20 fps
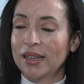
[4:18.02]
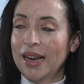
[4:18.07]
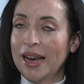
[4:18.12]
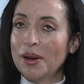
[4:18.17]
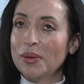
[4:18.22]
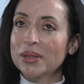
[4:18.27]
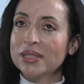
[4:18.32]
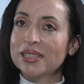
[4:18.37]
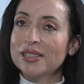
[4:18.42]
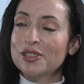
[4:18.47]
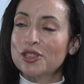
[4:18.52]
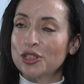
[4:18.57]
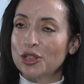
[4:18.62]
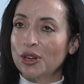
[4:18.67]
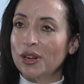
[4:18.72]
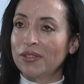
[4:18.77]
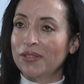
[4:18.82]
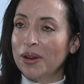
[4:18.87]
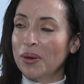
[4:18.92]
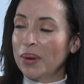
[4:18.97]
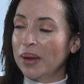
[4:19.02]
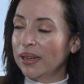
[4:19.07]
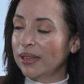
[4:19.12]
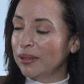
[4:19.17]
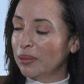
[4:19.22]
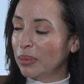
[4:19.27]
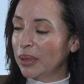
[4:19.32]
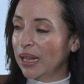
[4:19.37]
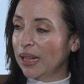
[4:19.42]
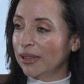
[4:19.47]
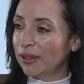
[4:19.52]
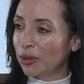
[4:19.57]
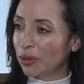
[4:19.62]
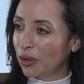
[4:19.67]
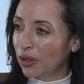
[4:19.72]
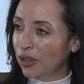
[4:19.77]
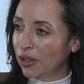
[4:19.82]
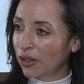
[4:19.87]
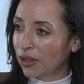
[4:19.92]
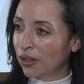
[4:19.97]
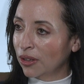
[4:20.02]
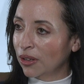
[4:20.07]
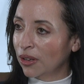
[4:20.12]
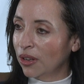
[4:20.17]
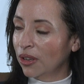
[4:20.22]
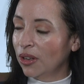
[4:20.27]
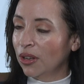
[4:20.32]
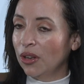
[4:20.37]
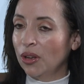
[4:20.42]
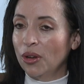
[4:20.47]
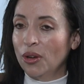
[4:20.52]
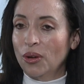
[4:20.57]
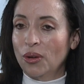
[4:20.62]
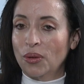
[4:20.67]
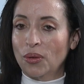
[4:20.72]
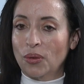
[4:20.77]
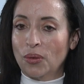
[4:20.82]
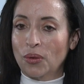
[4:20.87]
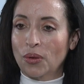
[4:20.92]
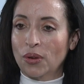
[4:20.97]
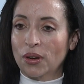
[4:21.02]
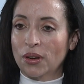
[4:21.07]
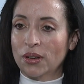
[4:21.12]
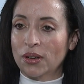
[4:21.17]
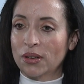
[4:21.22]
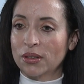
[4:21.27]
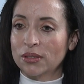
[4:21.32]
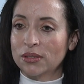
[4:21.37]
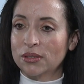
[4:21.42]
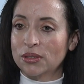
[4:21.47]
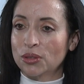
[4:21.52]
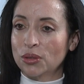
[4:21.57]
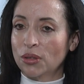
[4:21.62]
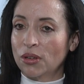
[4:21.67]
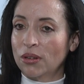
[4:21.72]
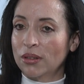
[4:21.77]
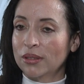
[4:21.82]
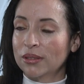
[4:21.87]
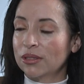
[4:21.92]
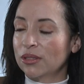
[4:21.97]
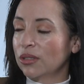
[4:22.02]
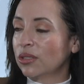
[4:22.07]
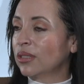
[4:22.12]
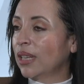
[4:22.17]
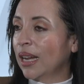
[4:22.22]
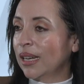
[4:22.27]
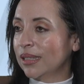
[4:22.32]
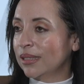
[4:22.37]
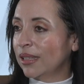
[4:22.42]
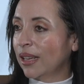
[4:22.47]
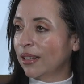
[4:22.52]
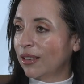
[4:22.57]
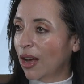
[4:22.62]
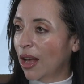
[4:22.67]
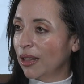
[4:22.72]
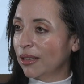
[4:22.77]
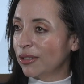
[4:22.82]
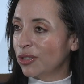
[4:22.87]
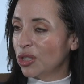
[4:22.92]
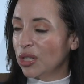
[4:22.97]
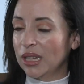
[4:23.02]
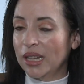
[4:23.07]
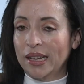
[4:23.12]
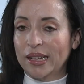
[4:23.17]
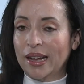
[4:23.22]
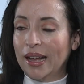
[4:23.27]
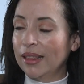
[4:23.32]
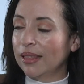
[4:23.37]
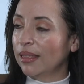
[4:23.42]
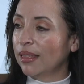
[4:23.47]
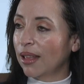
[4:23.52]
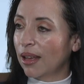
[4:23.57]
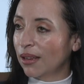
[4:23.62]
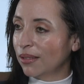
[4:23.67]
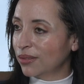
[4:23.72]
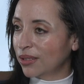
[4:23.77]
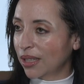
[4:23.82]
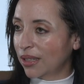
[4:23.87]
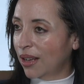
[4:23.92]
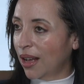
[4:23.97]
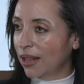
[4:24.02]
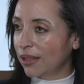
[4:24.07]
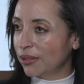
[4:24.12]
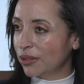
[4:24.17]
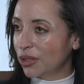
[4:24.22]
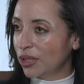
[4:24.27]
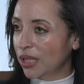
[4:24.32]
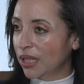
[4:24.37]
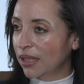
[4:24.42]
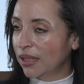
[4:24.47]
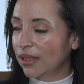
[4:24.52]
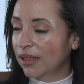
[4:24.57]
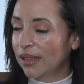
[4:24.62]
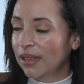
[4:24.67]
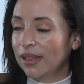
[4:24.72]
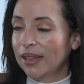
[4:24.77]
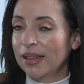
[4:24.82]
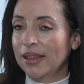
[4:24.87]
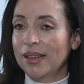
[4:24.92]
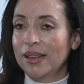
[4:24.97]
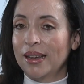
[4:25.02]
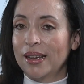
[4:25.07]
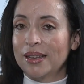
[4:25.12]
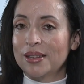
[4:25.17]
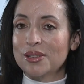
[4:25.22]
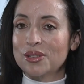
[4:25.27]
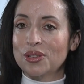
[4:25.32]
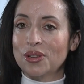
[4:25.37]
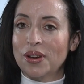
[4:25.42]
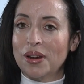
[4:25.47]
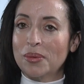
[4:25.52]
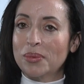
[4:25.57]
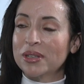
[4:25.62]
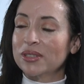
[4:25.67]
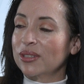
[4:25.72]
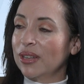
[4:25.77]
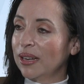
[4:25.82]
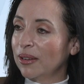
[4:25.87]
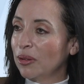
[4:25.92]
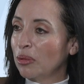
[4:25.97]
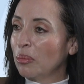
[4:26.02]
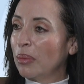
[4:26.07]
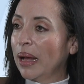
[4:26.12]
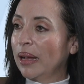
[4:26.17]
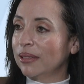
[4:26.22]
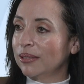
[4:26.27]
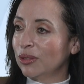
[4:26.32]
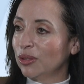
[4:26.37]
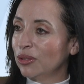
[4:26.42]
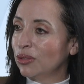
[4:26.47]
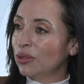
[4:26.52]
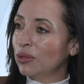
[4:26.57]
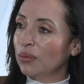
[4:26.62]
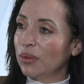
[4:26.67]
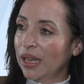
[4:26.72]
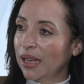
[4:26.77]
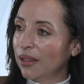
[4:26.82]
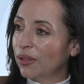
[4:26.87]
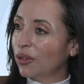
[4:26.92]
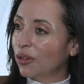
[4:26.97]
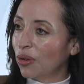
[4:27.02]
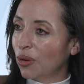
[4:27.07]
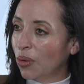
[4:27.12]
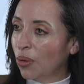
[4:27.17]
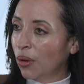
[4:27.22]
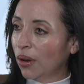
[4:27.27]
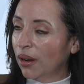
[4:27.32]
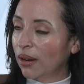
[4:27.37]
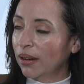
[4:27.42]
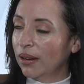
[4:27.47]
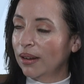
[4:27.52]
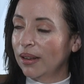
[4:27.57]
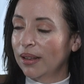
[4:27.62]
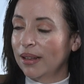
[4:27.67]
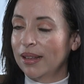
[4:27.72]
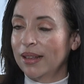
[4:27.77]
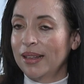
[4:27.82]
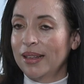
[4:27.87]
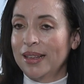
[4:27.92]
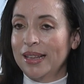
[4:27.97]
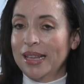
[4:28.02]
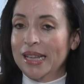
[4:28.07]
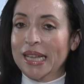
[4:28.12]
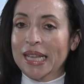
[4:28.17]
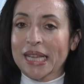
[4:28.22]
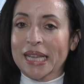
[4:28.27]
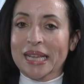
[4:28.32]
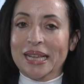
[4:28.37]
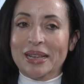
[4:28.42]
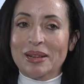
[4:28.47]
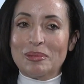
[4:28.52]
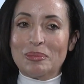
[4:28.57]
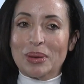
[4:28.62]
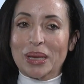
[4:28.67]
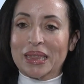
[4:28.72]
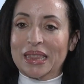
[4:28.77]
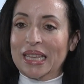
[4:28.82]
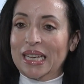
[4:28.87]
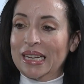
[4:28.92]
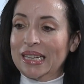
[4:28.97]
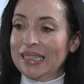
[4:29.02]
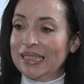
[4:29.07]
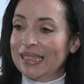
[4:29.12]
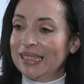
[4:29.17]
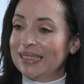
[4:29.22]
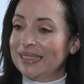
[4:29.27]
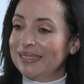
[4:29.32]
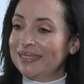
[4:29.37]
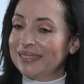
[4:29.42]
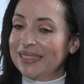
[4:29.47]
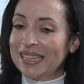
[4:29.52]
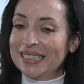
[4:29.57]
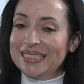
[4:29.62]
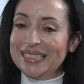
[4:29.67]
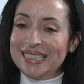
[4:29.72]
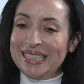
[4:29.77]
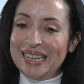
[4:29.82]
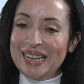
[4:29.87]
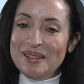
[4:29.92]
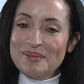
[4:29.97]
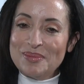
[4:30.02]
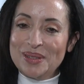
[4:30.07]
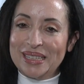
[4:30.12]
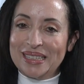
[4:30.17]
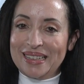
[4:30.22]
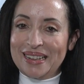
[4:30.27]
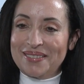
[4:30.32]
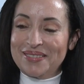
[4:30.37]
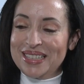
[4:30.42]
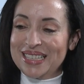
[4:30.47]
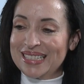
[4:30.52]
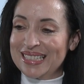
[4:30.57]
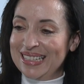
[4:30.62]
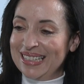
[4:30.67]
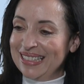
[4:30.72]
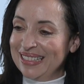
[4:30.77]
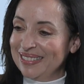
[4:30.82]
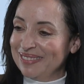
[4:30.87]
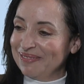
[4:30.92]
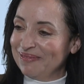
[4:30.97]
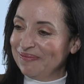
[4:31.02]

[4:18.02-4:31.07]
wasn't sure if I wanted to be a lawyer or to study psychology. Like, I love psychology. And so I was going to go back to do either or. Mm-hmm. But then that didn't happen, obviously.